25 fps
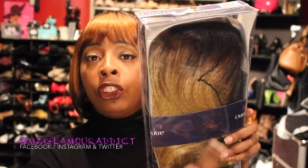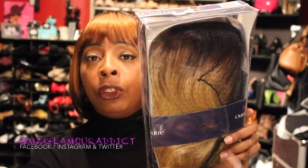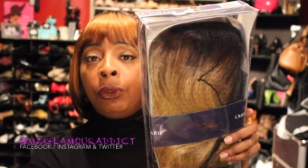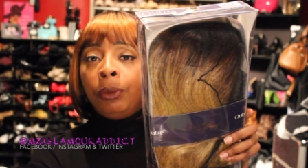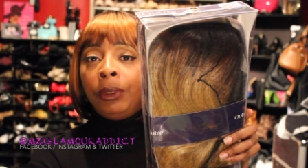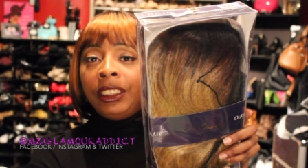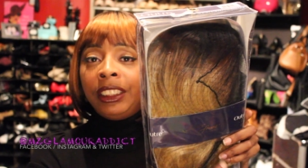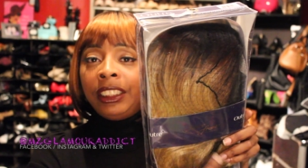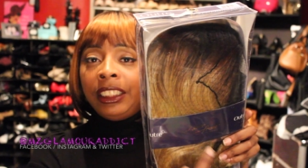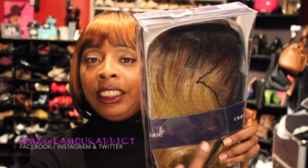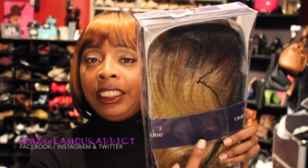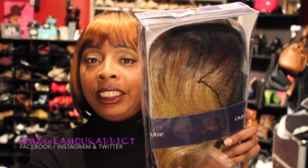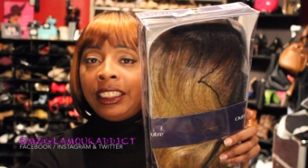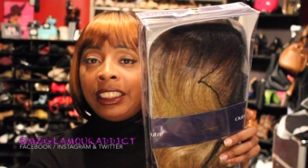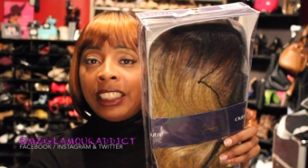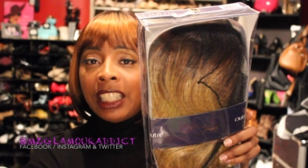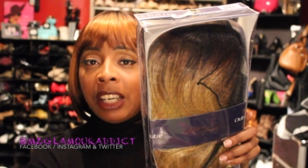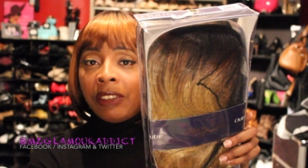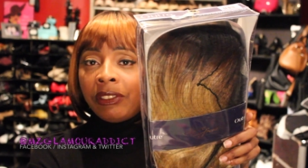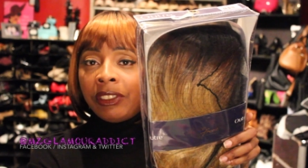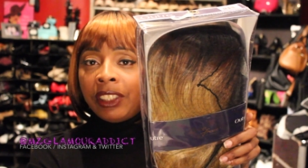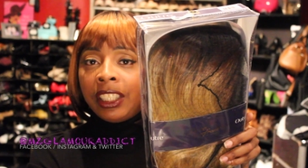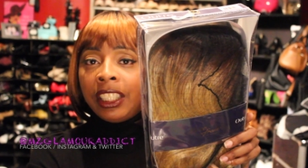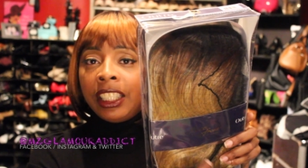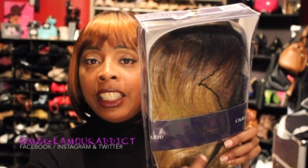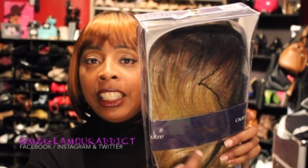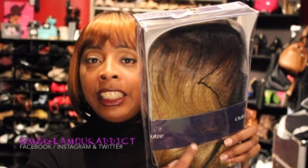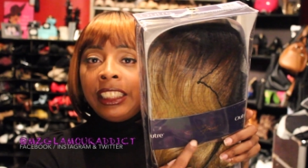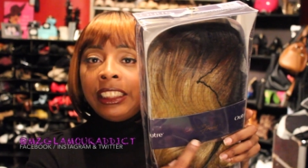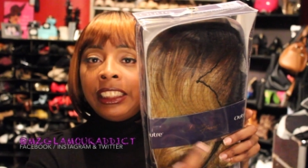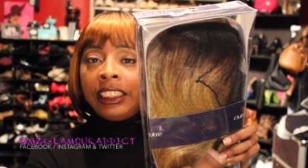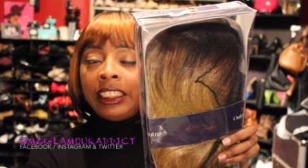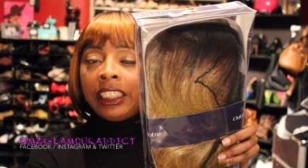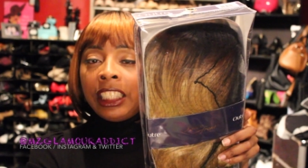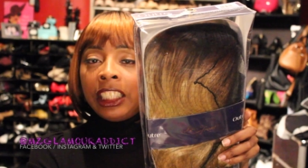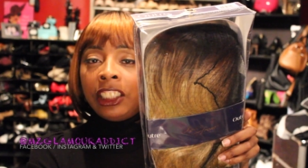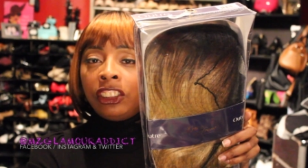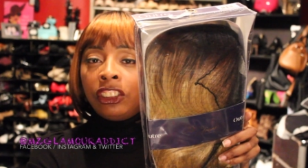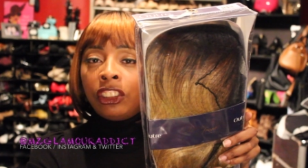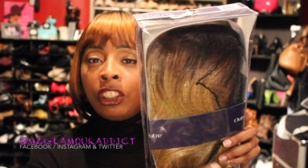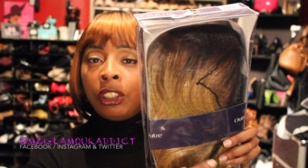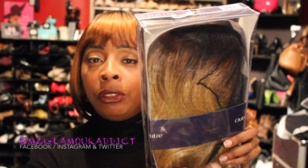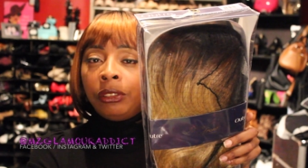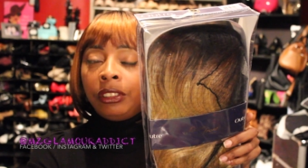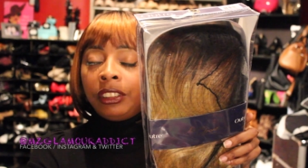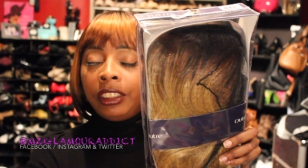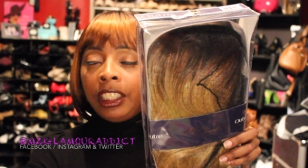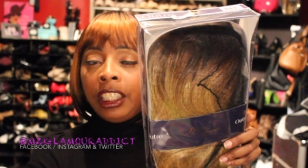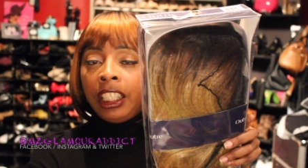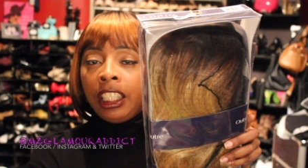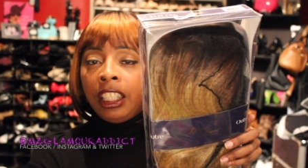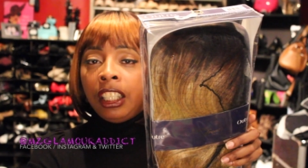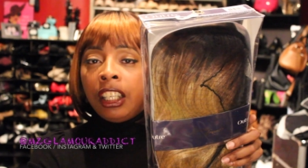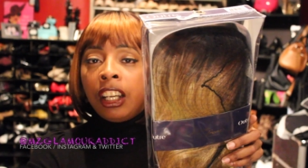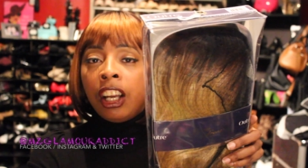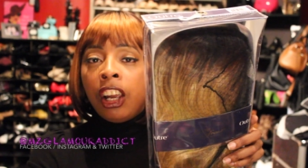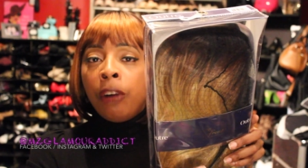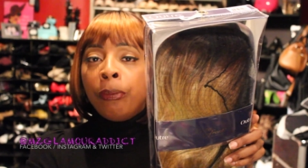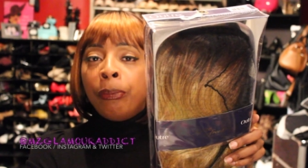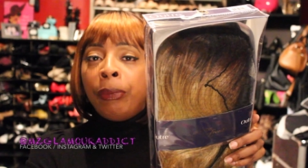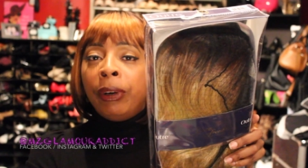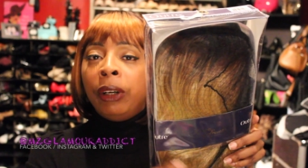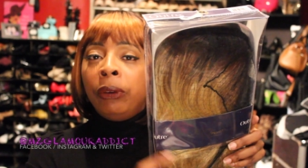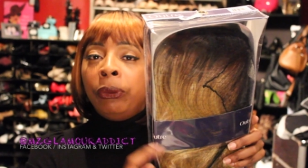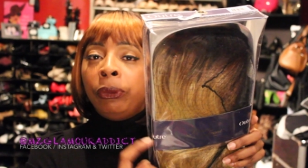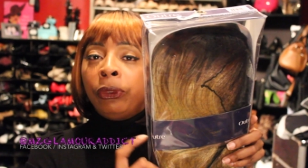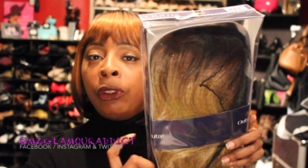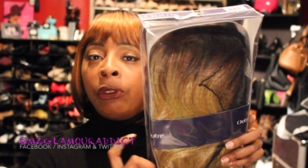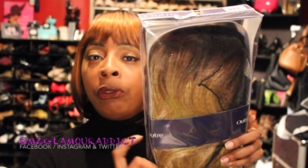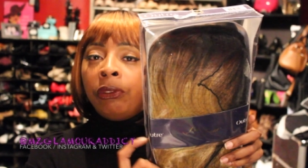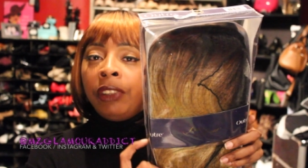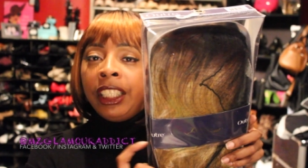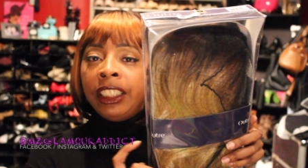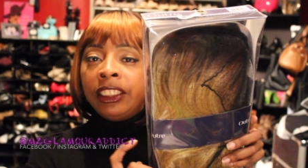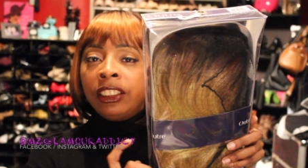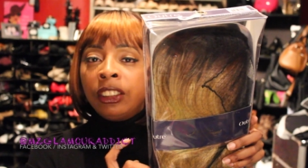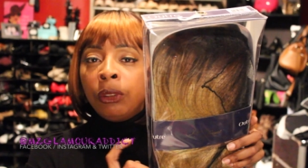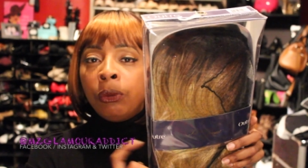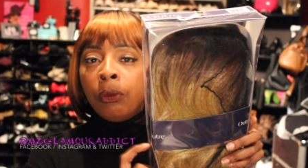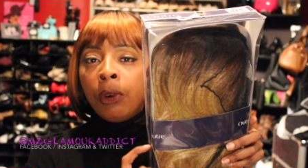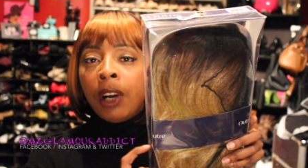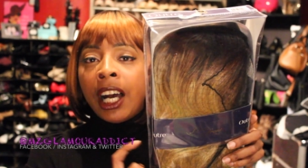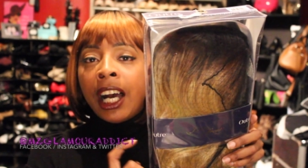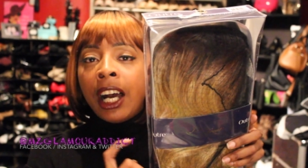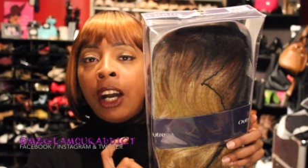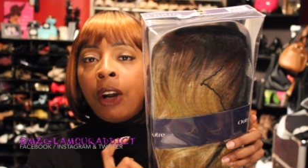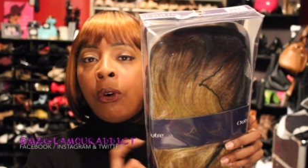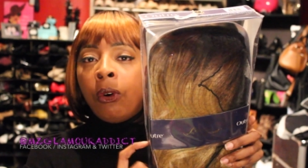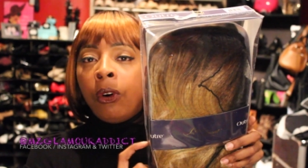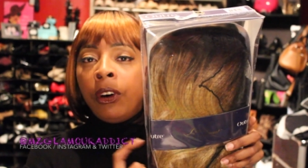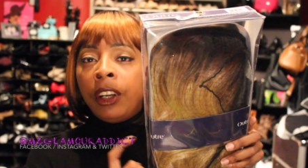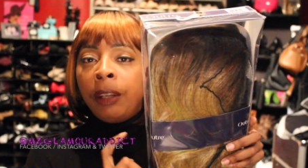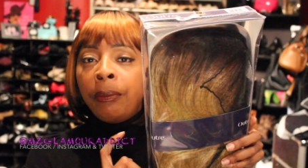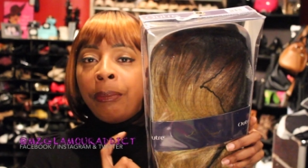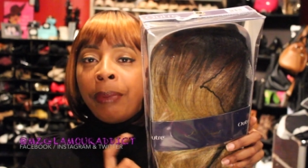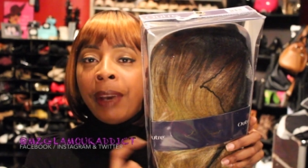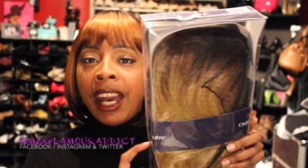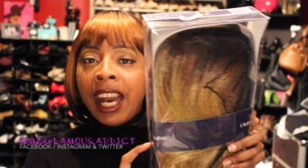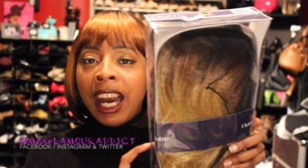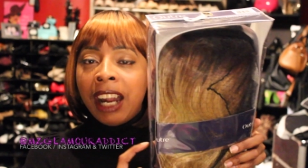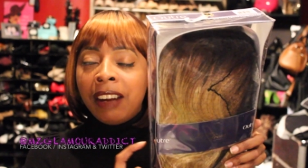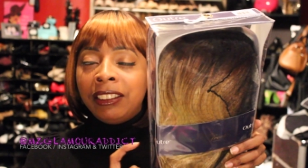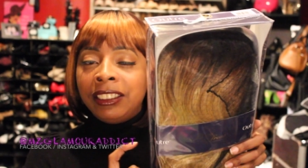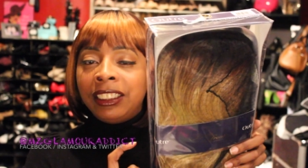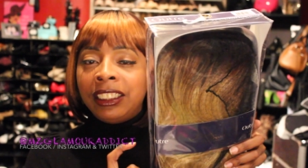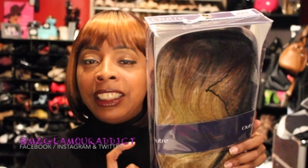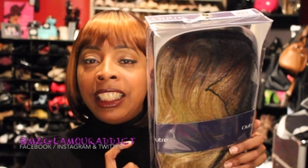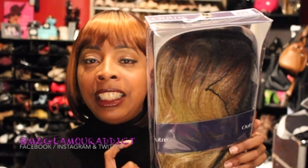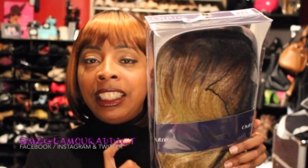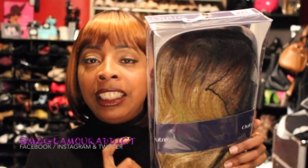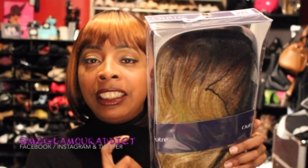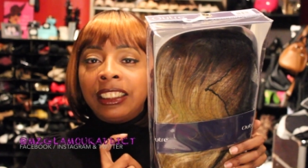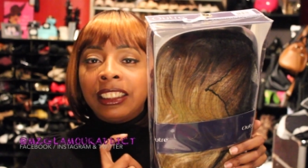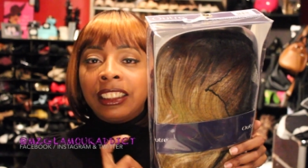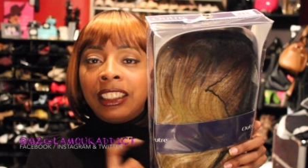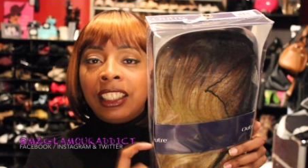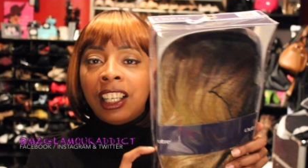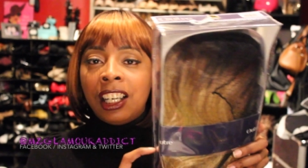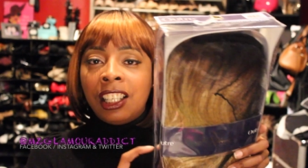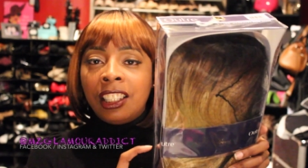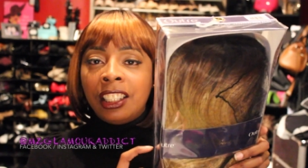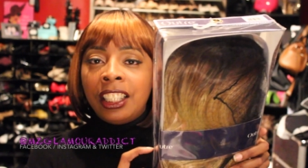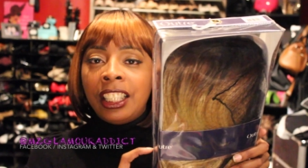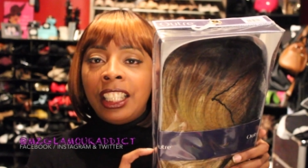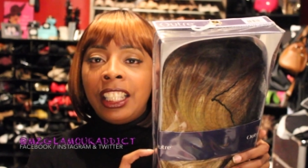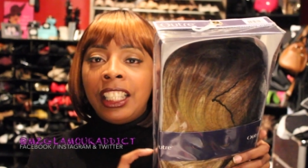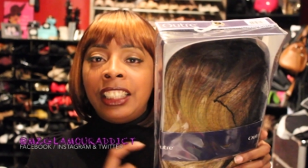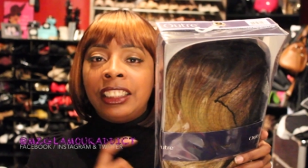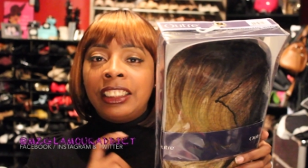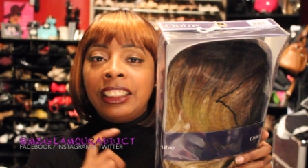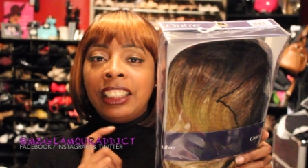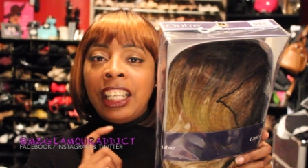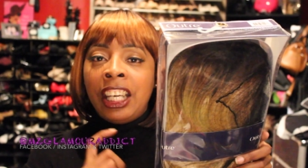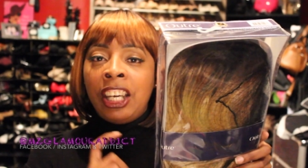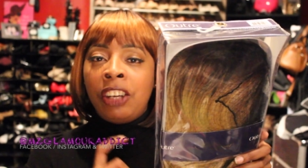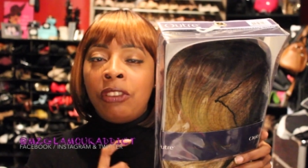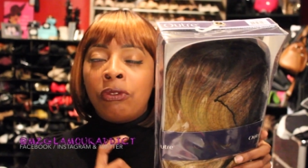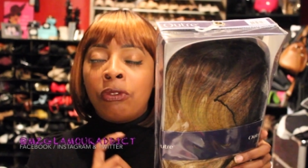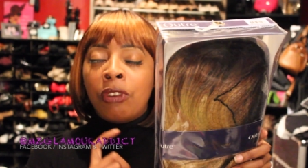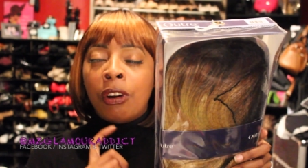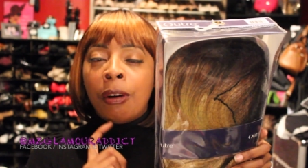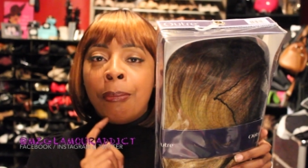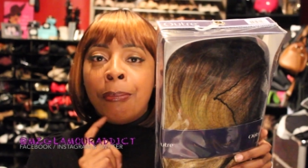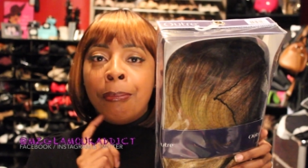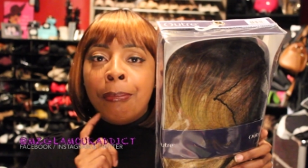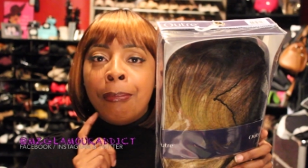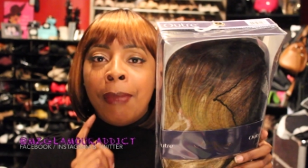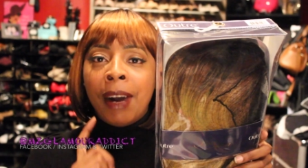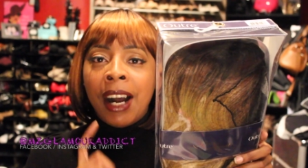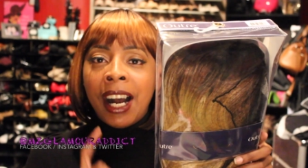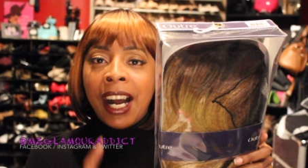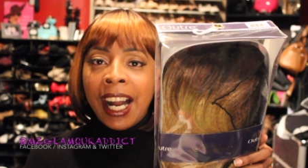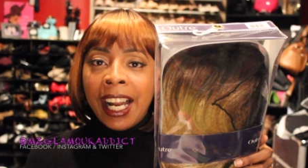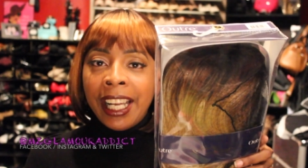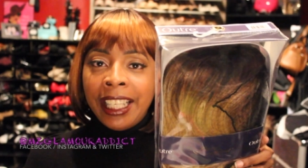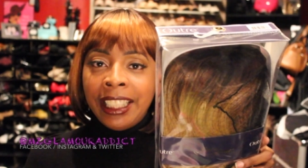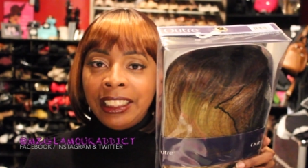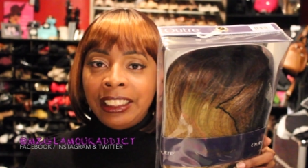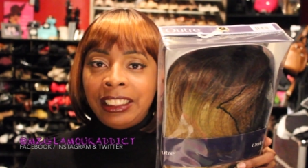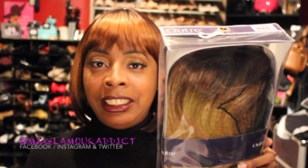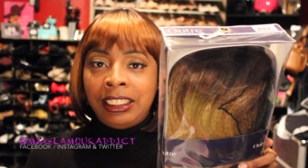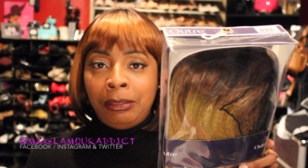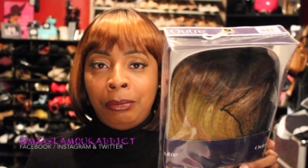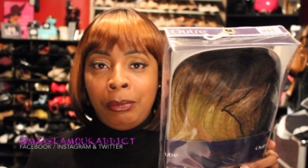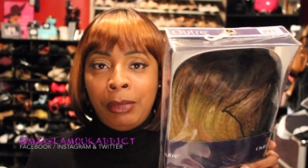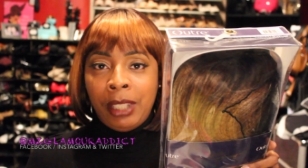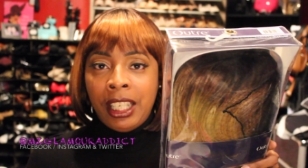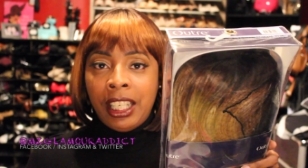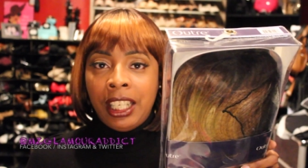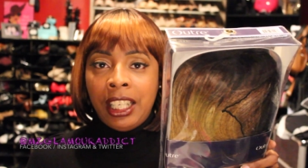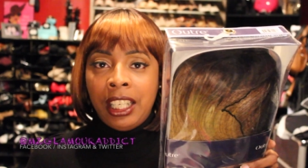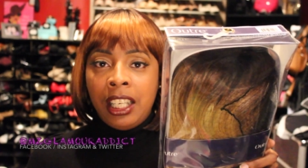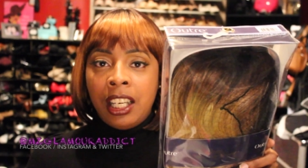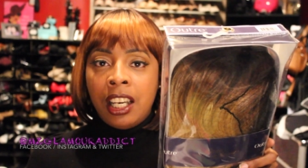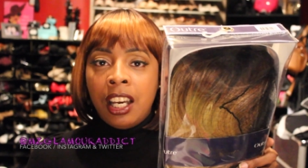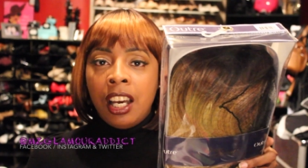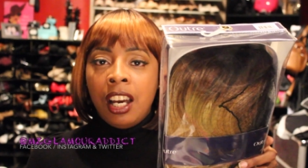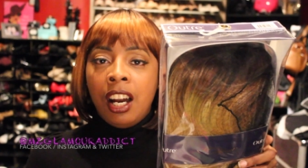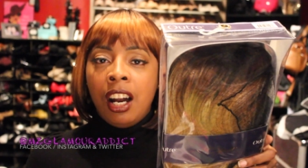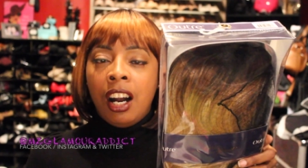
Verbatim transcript: 27 613 but the reason why I ordered Paris in this color is it reminds me